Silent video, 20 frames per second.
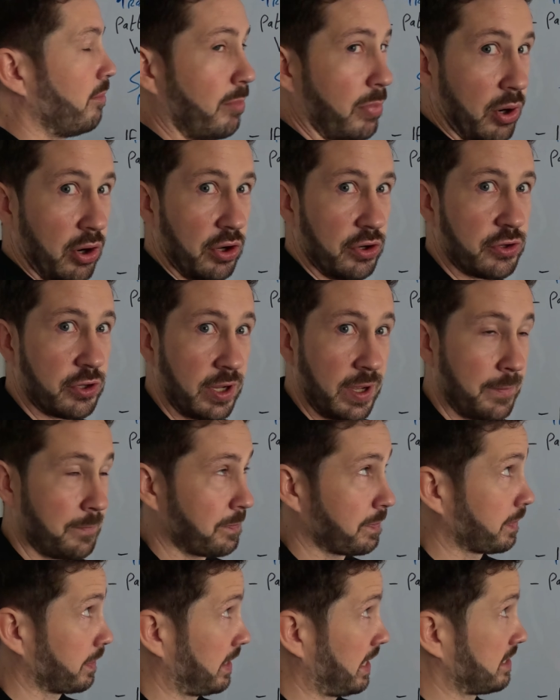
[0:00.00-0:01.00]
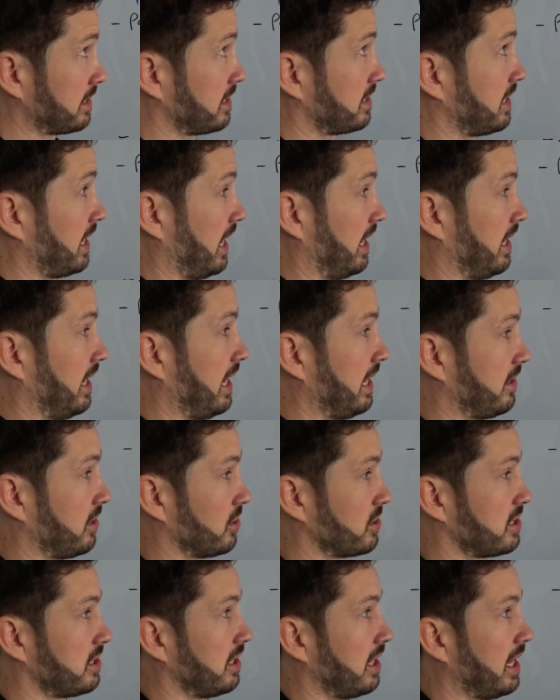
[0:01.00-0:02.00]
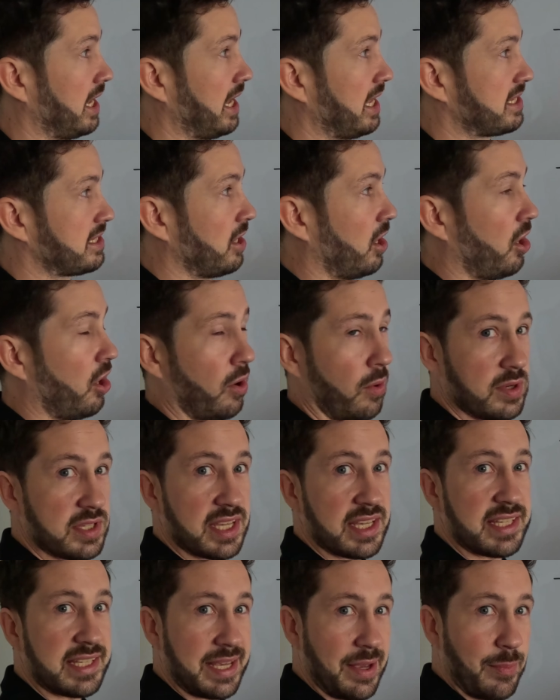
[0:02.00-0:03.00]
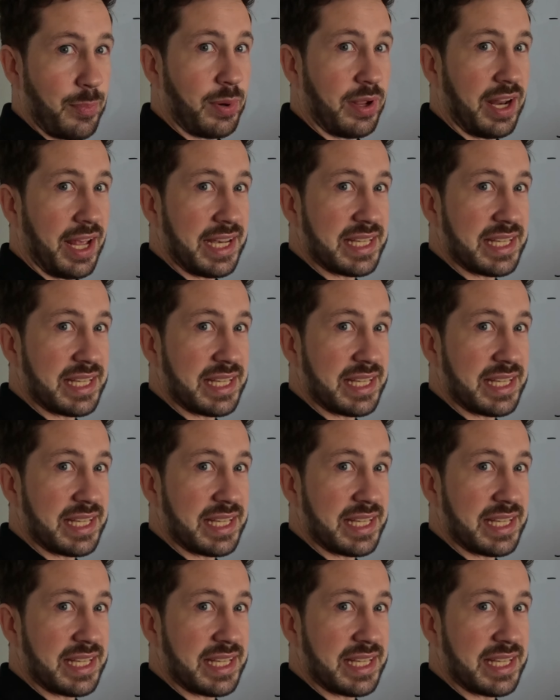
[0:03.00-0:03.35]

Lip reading: But as I said, it's not always as simple